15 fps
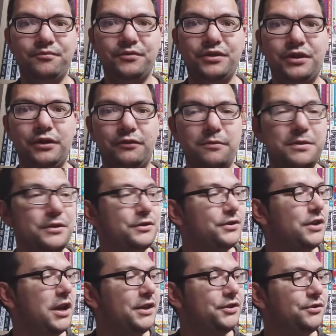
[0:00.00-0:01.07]
the girl from the other
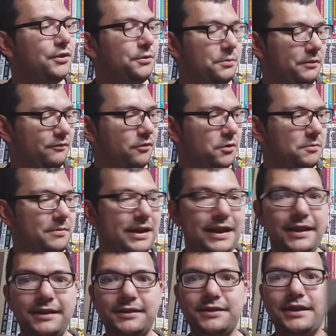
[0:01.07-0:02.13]
side, Siúil, a Rún Volume
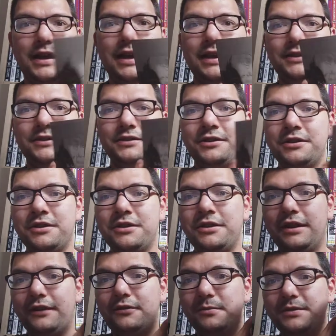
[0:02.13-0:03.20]
Eight, and
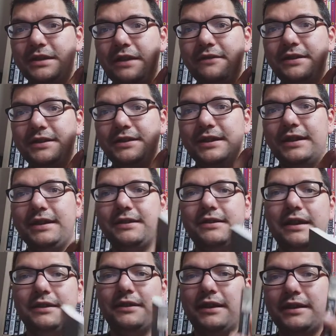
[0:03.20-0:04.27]
it's from Seven
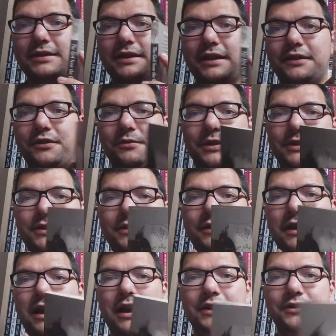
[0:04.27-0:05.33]
Seas. And like I say, the reason
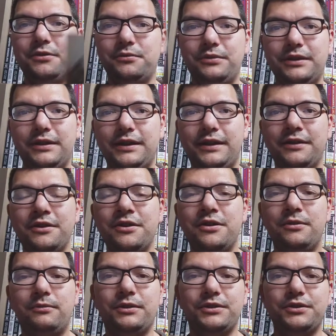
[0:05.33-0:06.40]
I don't really
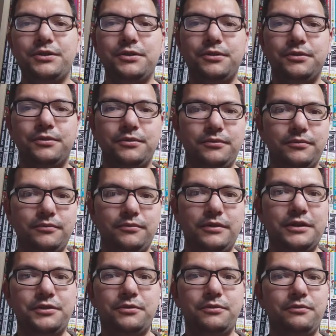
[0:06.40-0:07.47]
want to,
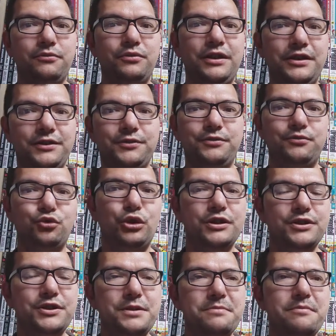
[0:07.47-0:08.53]
I don't really
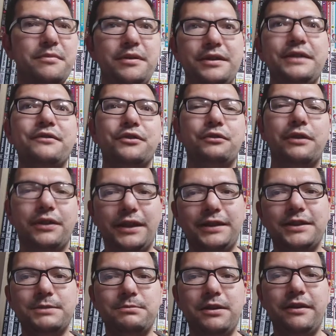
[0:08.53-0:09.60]
trust them, even though I
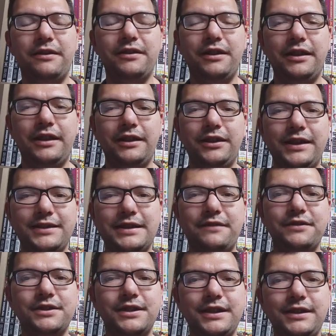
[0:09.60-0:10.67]
like this, I, I like
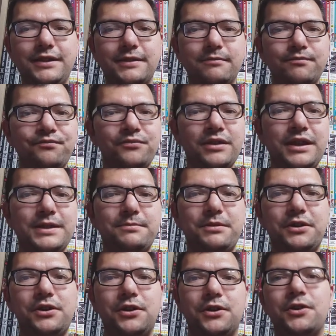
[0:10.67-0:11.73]
Seven Seas, is
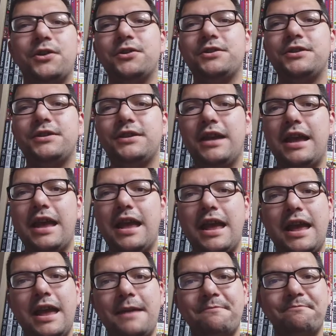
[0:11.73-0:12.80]
because
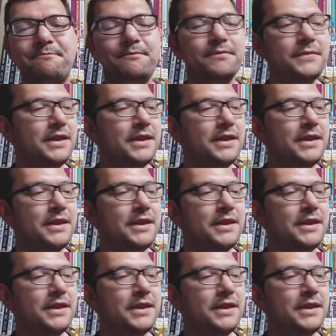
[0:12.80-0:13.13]
um,